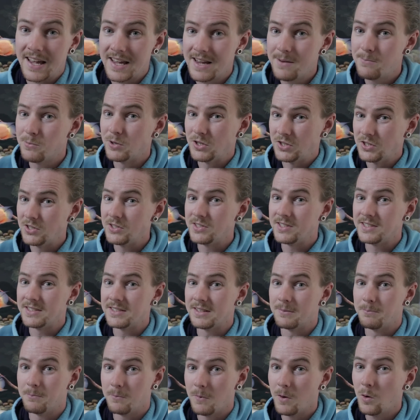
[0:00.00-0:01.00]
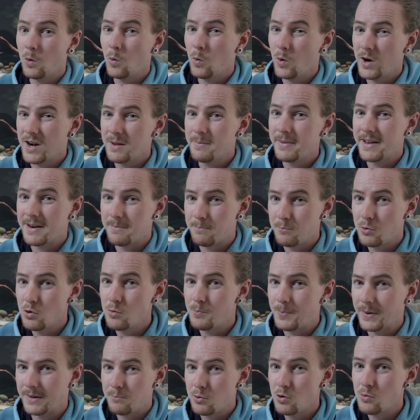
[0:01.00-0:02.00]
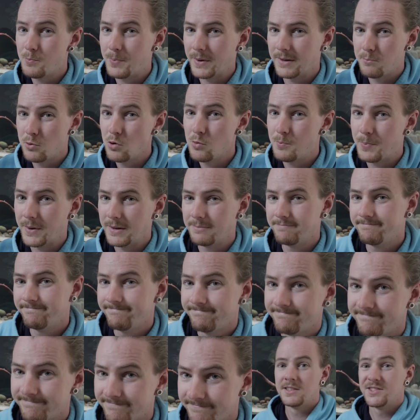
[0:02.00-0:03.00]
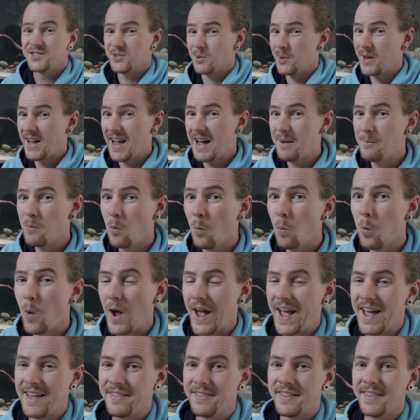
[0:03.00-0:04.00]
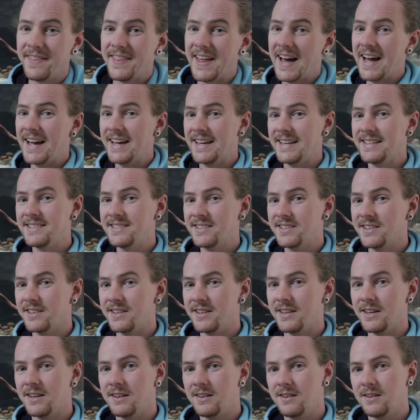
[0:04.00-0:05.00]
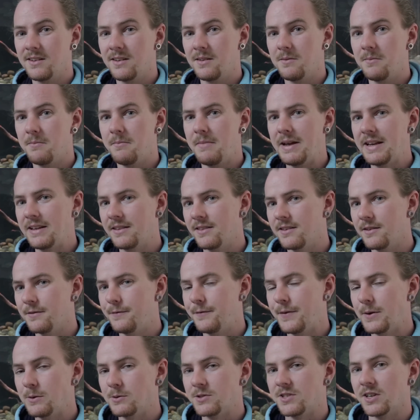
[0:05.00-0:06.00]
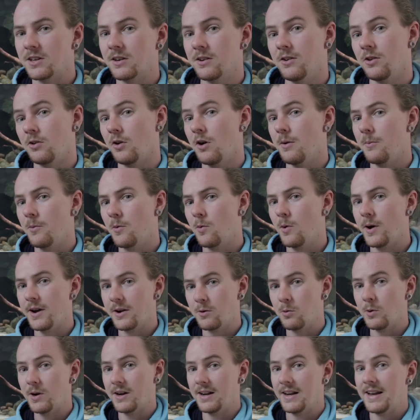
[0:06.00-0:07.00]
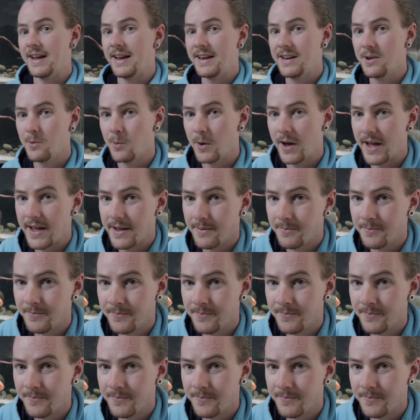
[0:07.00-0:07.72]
He produces quite a bit of poop. So I am aware that that is gonna make the filter clog up quite quickly anyway.